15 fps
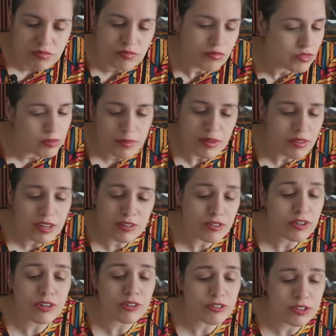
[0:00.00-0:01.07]
Smells like
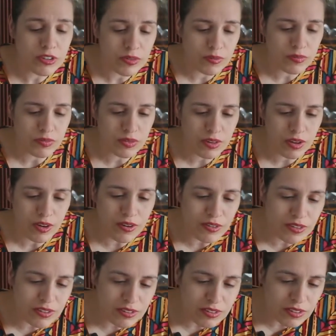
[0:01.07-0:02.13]
dirt. Oh,
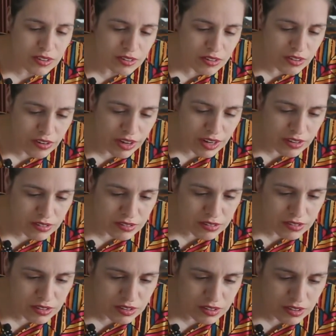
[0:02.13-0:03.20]
there's the little
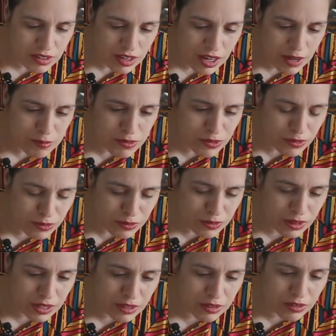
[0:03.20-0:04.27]
crowns. I'm so like